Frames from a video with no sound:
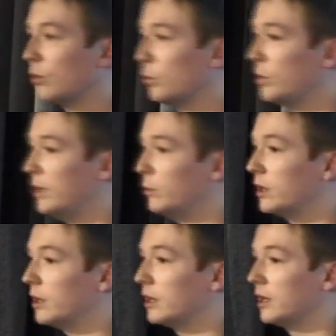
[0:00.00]
that we
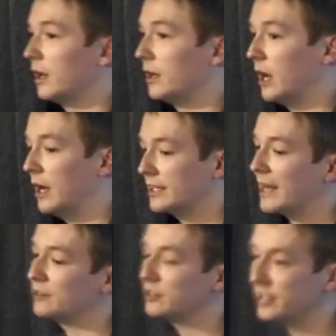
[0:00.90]
were
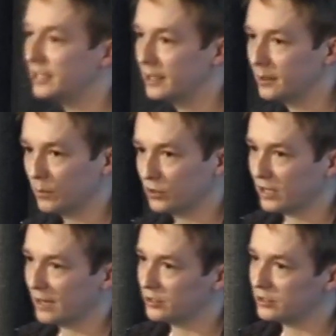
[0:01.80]
guaranteeing
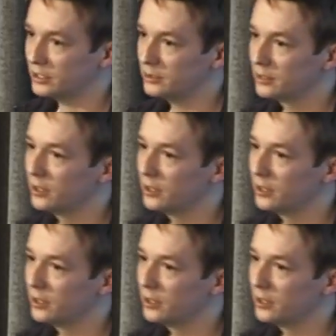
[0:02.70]
modularity.